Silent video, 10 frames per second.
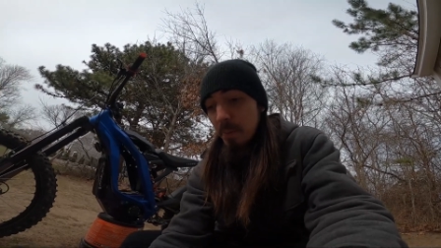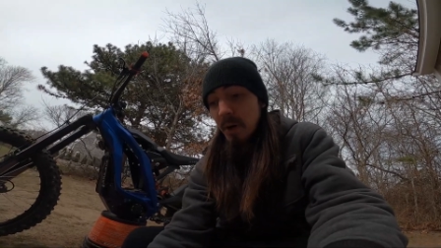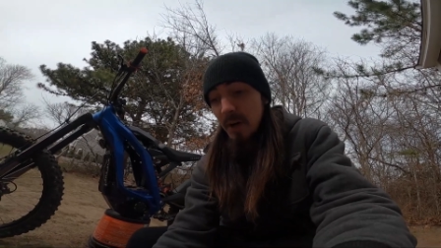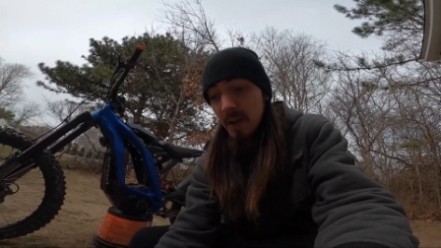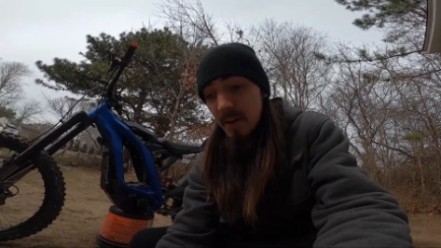
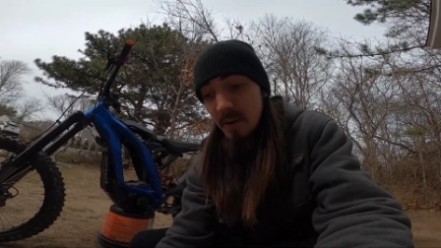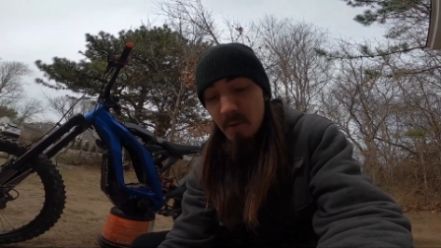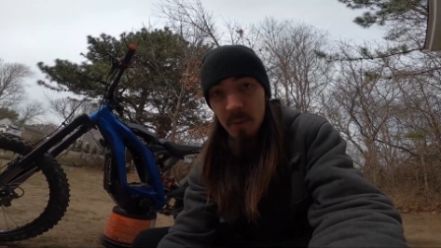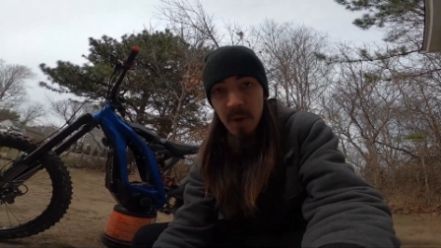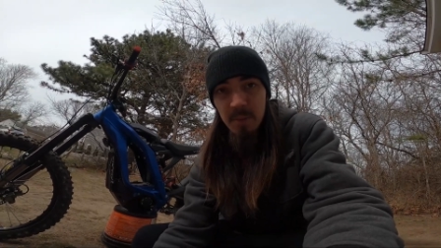but
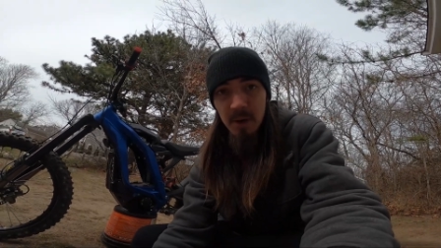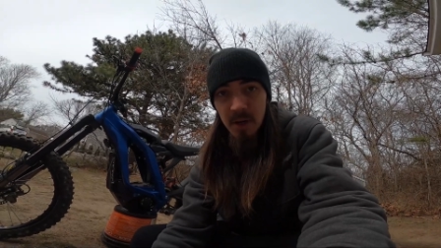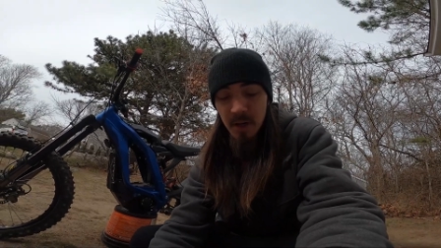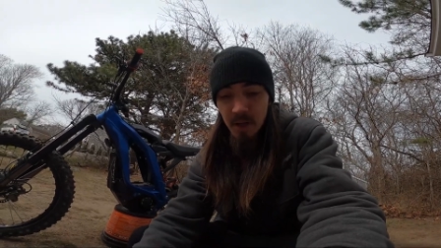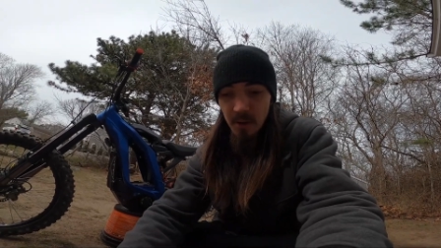
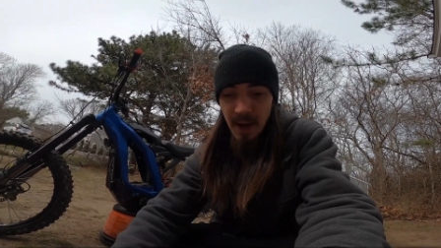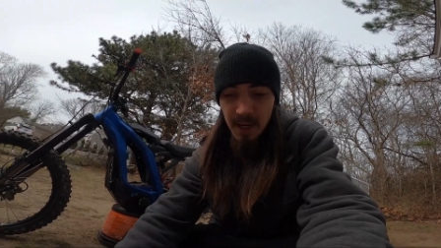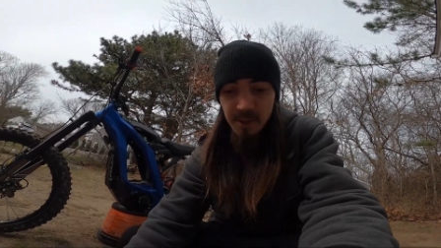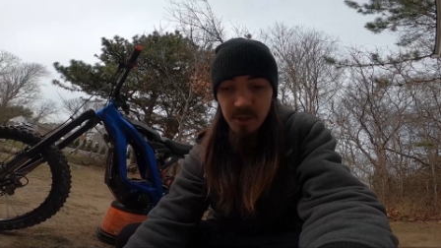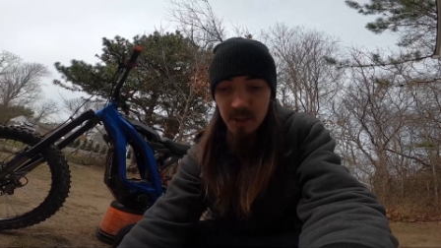remember, you
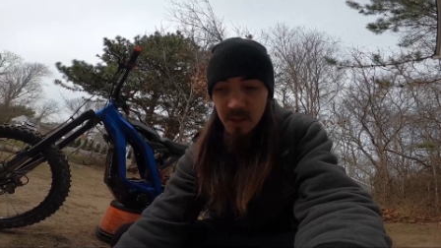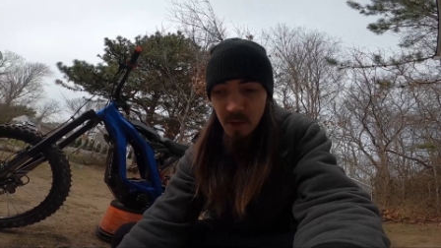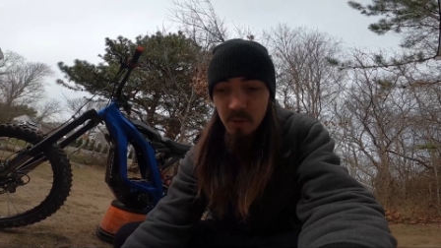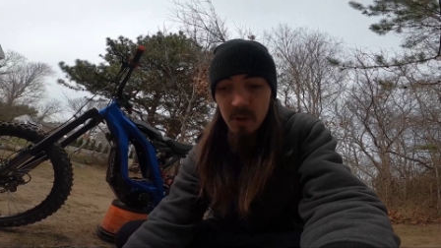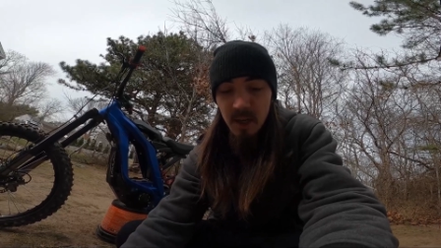actually
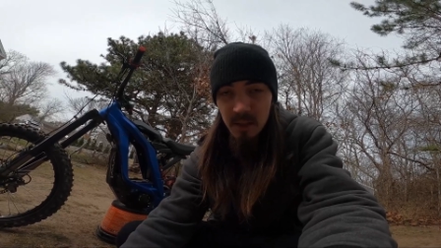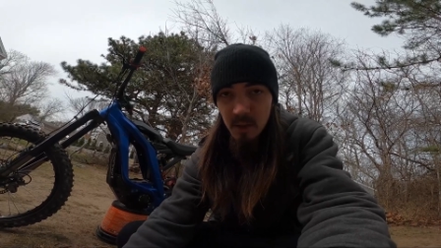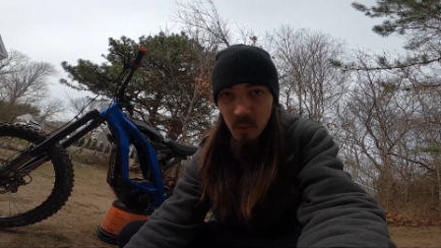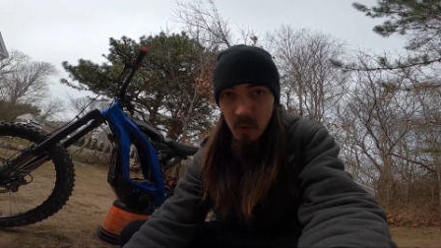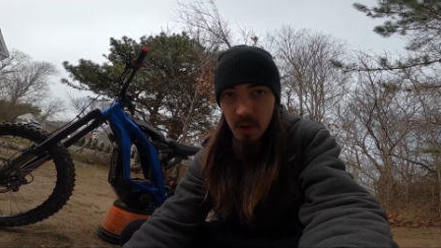don't
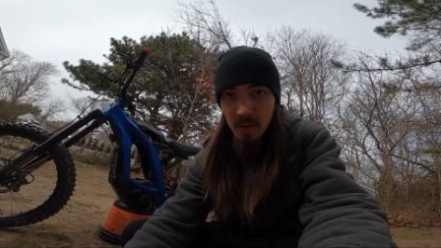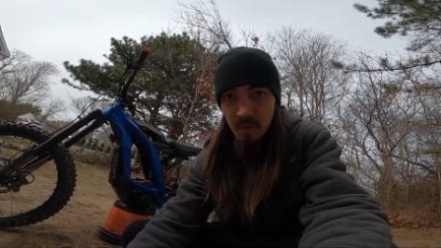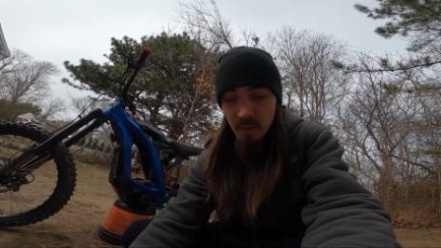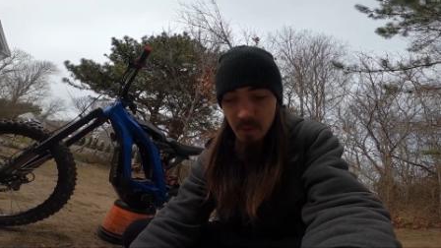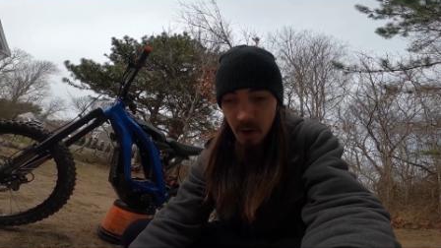cut the
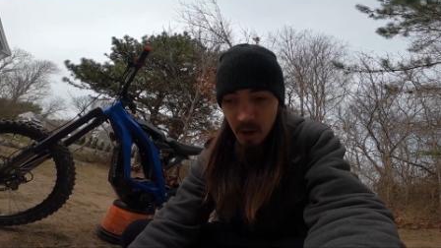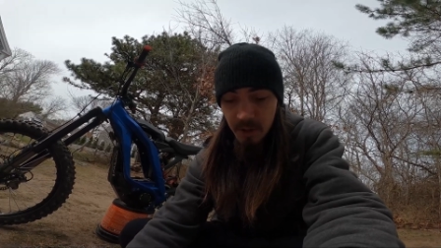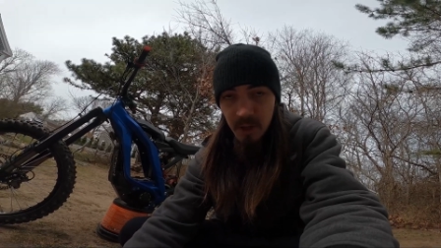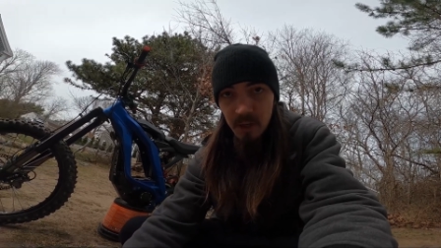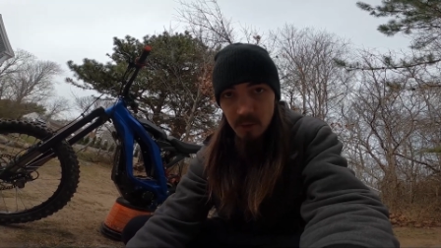one
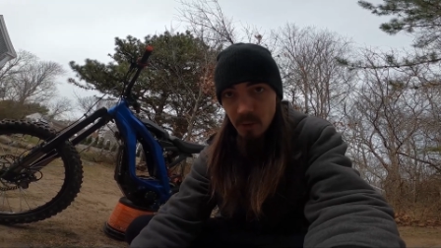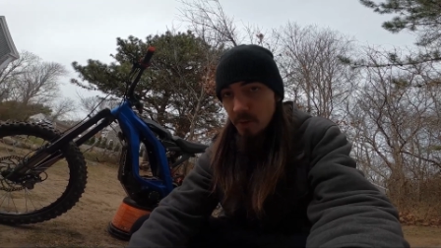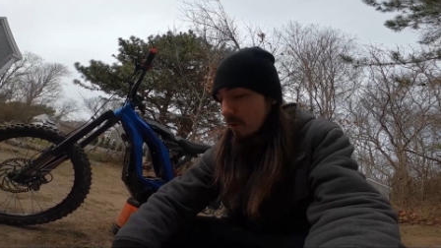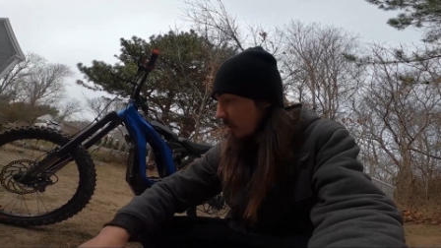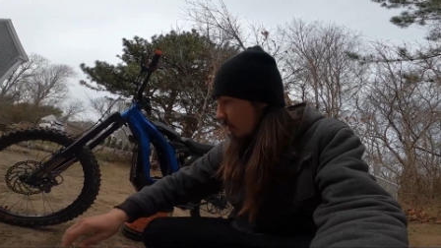on the controller.